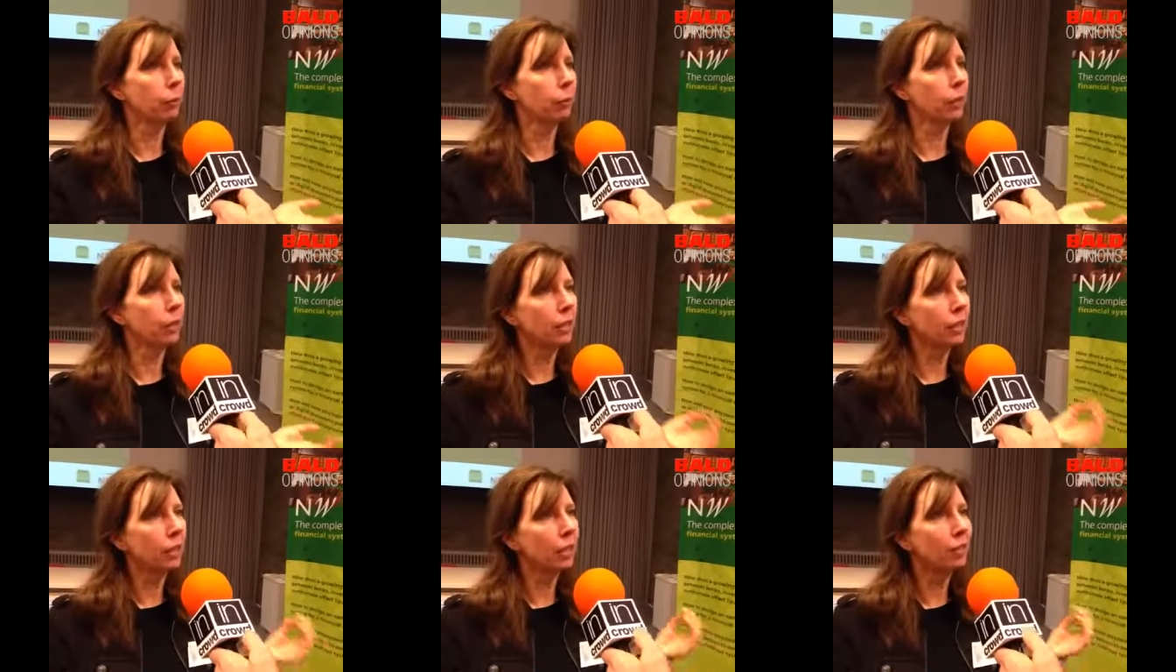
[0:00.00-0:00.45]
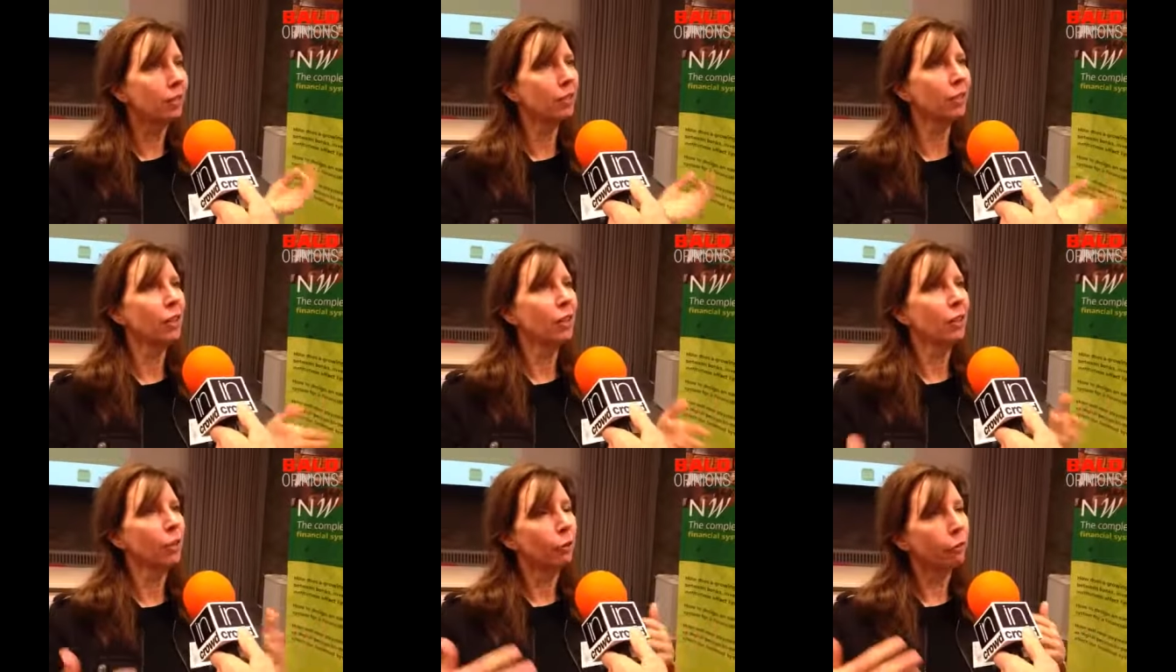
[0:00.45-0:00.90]
We need
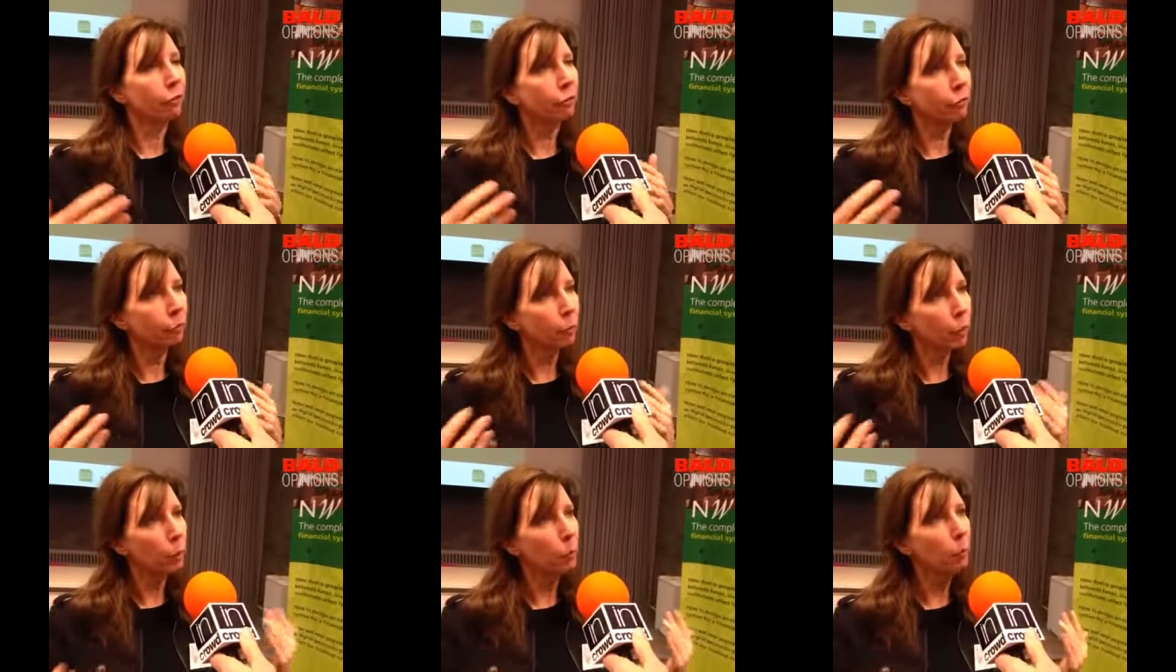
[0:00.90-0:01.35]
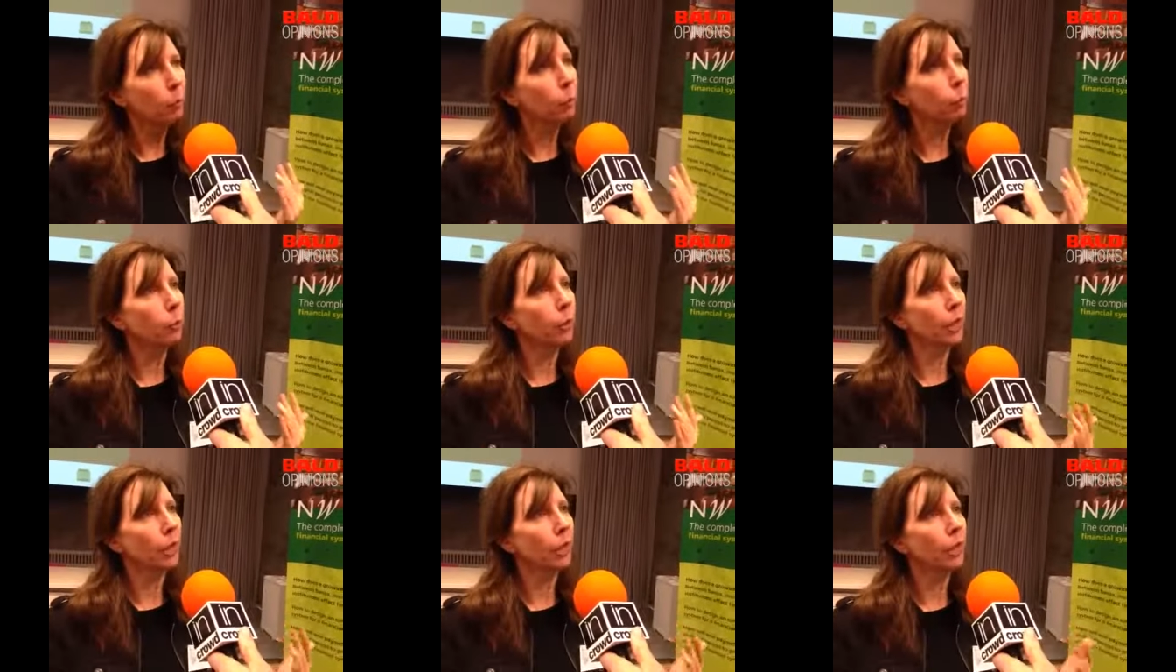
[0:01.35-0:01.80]
a formal
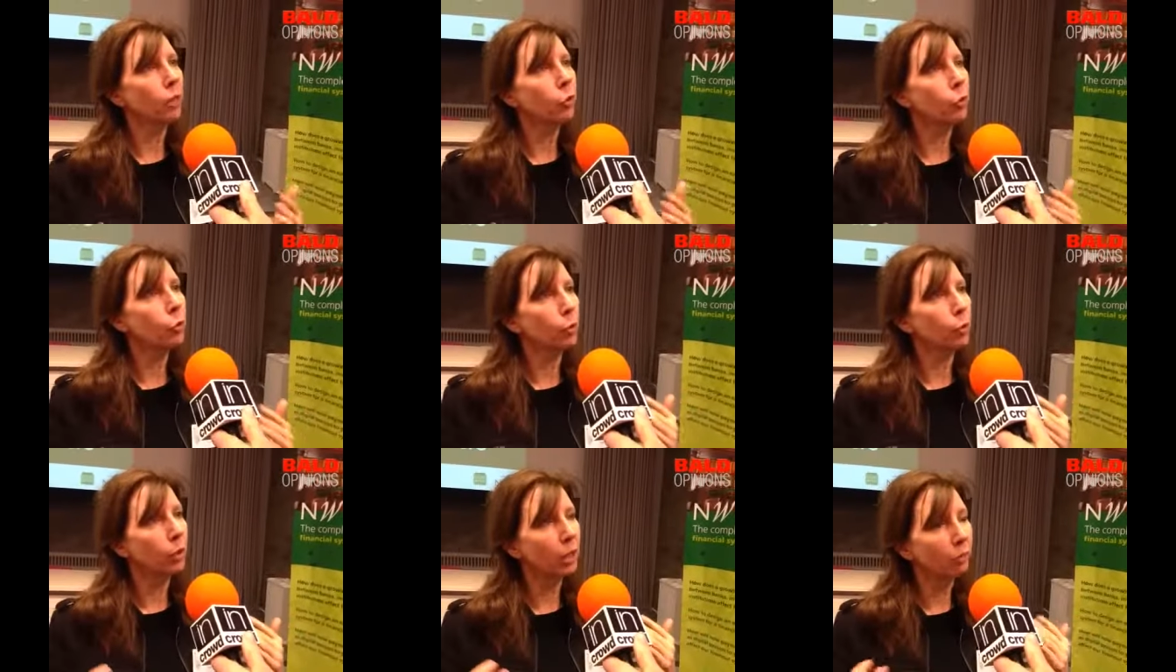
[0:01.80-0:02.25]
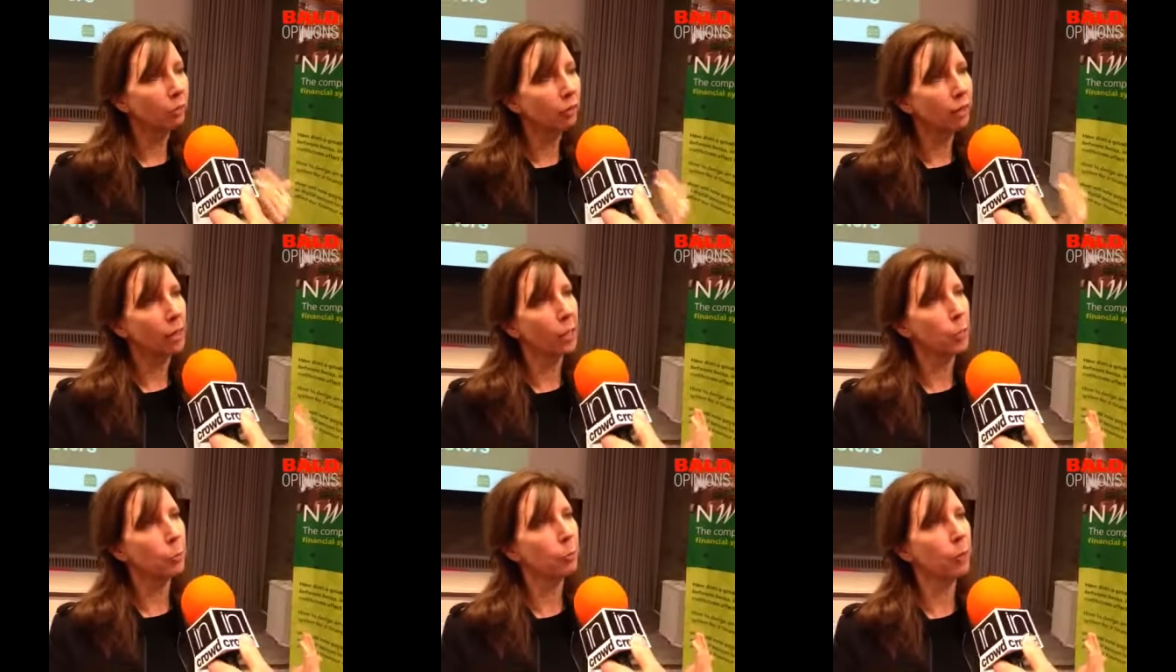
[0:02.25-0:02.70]
way to give
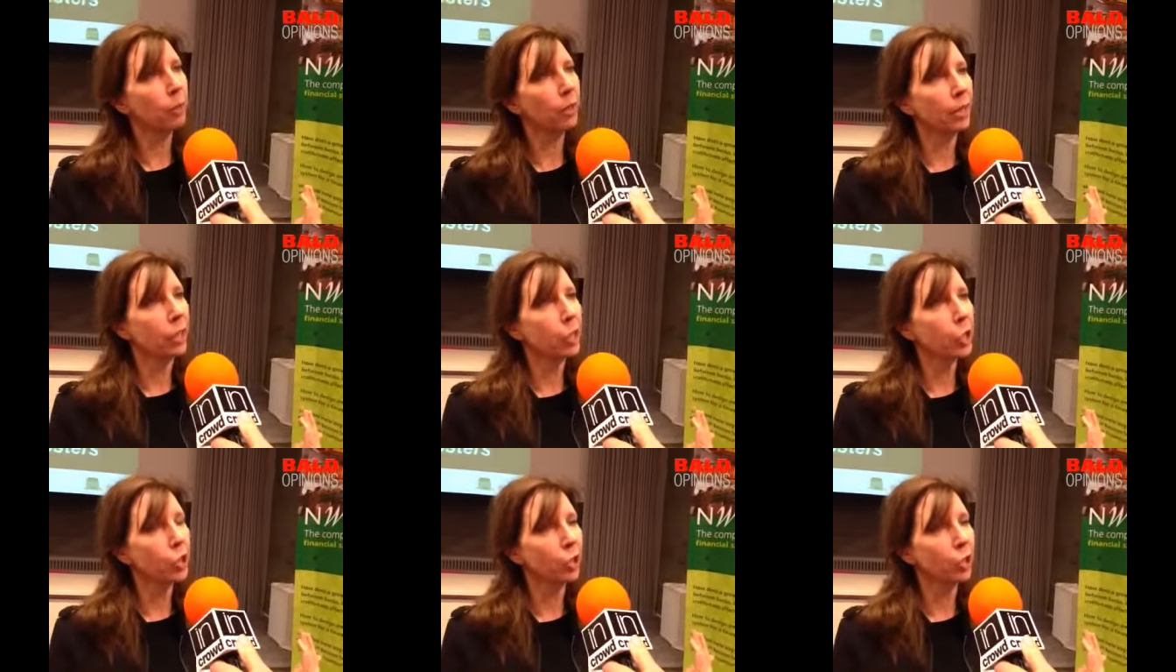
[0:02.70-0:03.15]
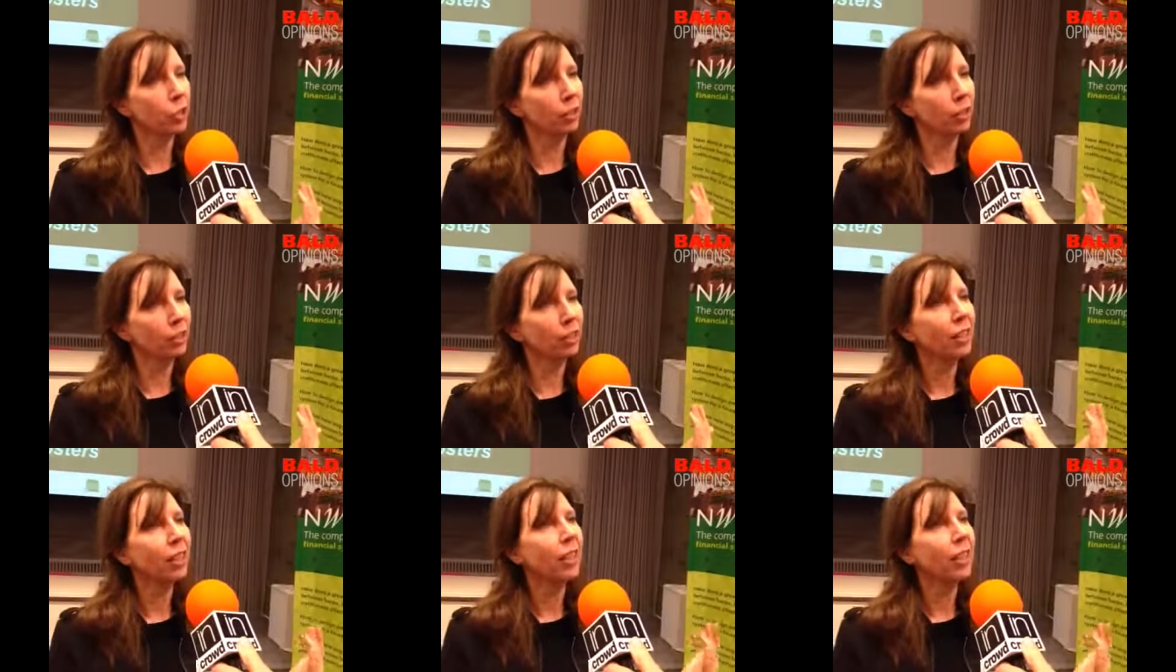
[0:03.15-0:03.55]
an explanation